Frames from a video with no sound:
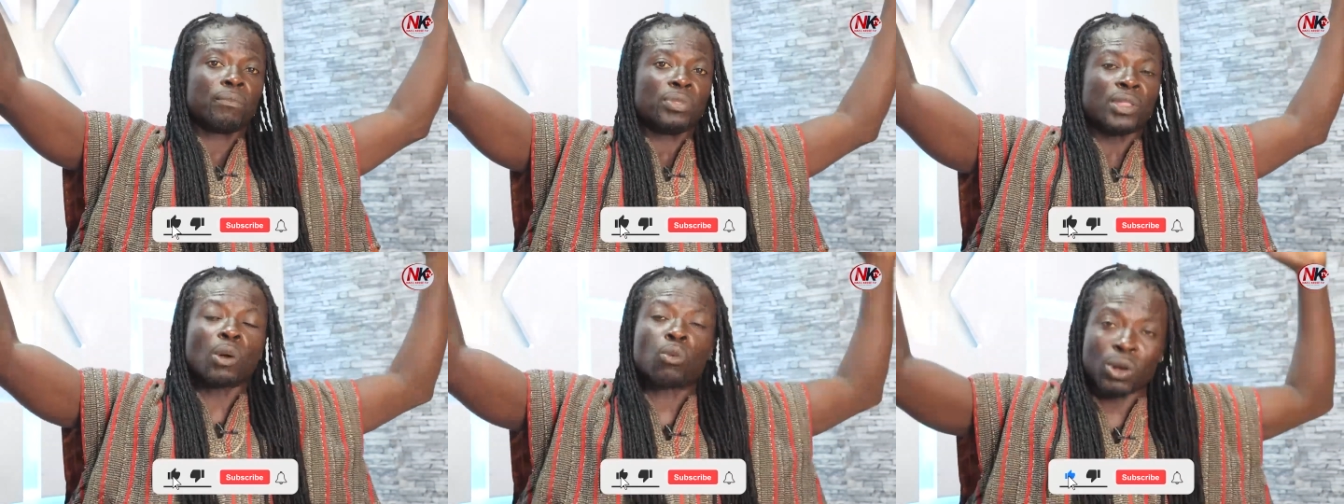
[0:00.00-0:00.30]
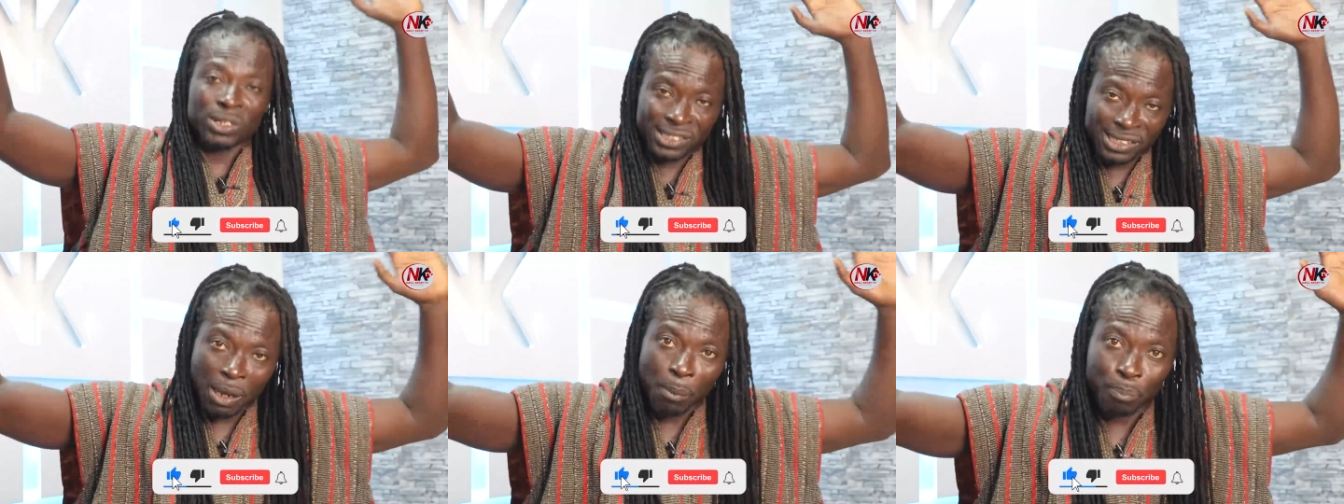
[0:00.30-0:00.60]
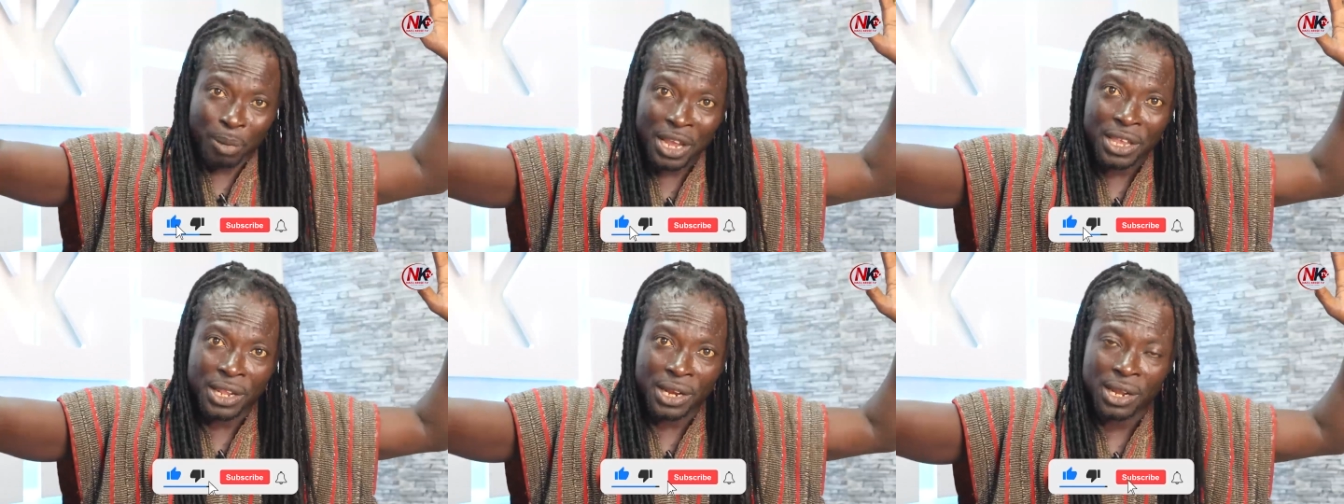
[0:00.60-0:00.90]
No
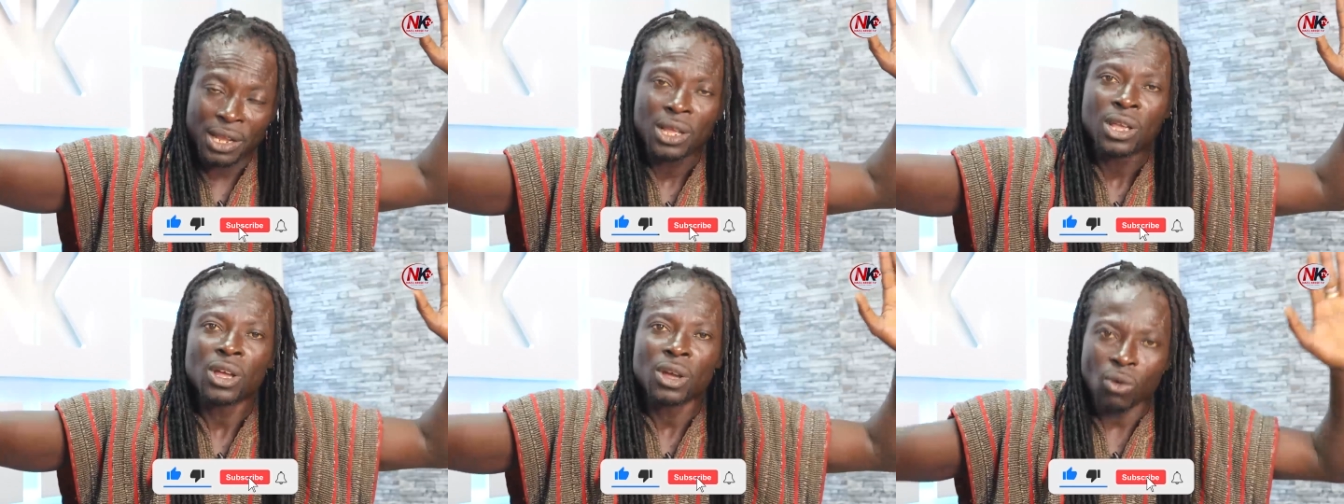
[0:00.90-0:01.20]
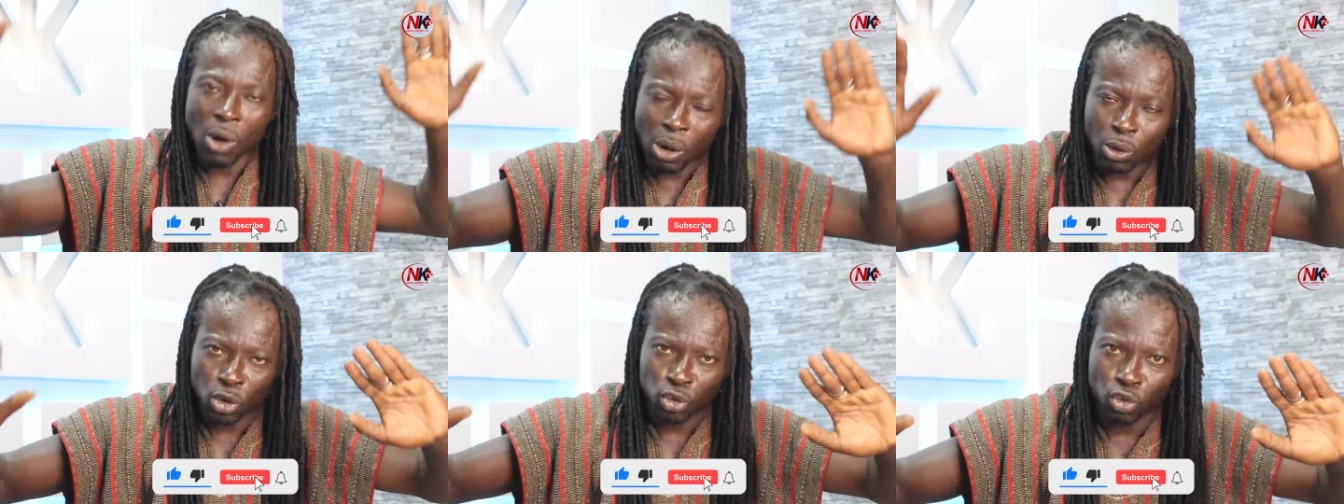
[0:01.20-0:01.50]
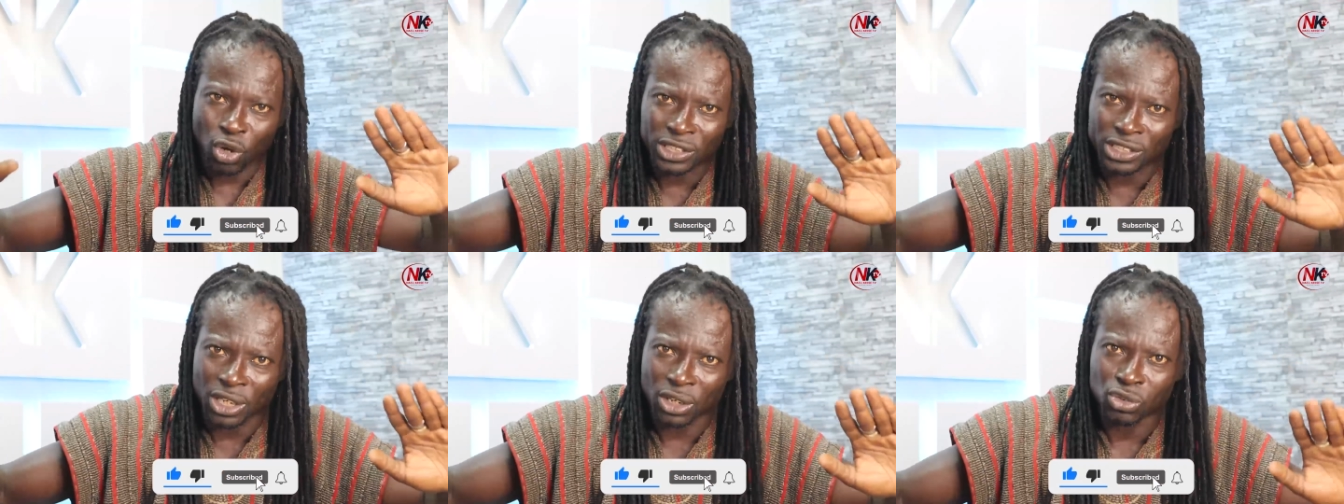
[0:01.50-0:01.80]
Pasian Penny.
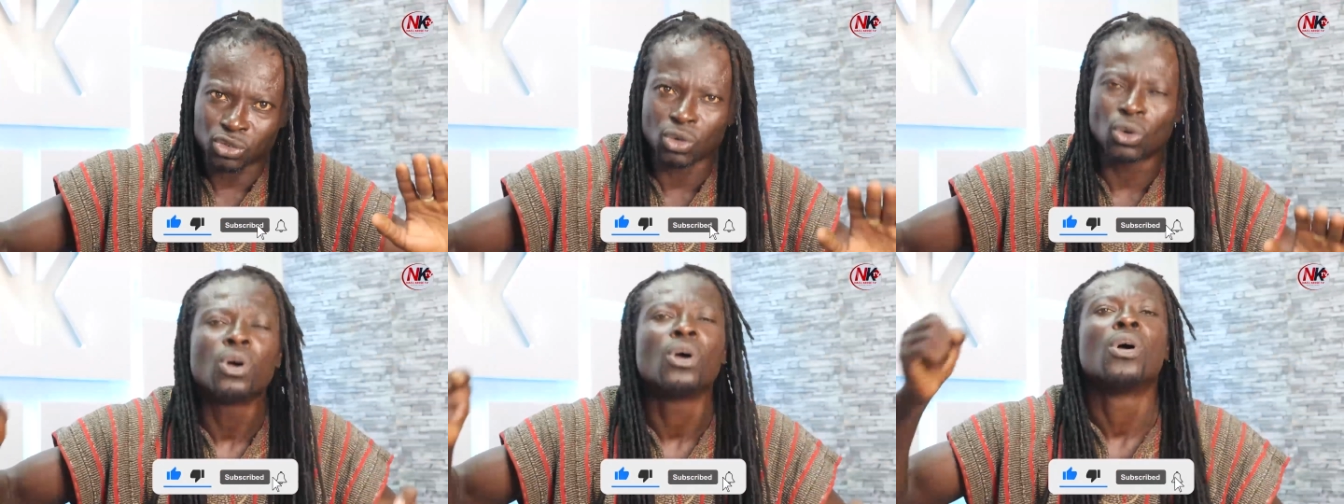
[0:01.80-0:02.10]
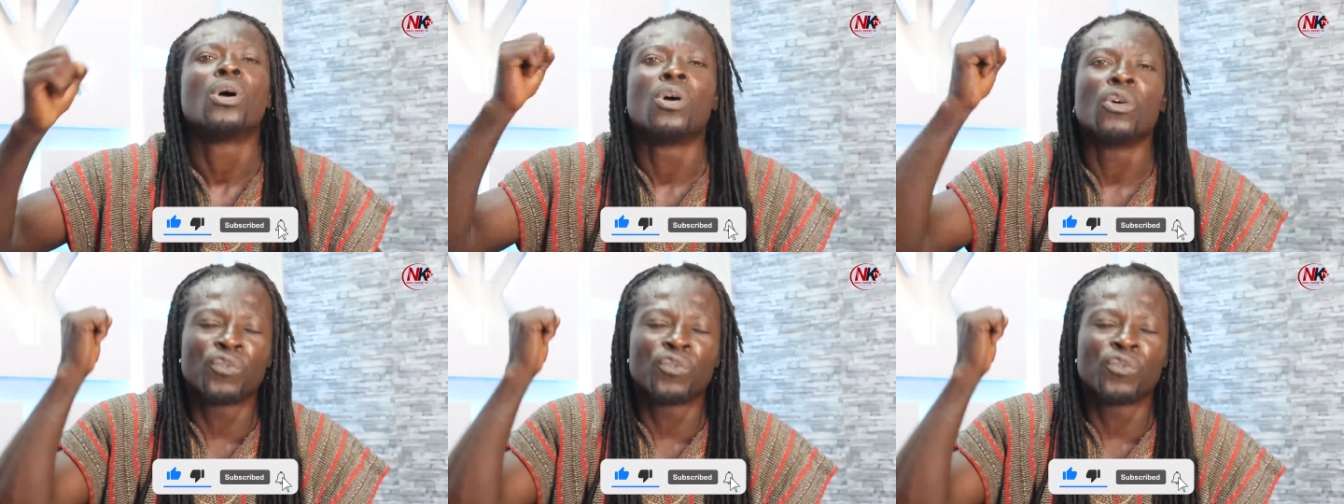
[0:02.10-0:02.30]
Aquatasha so.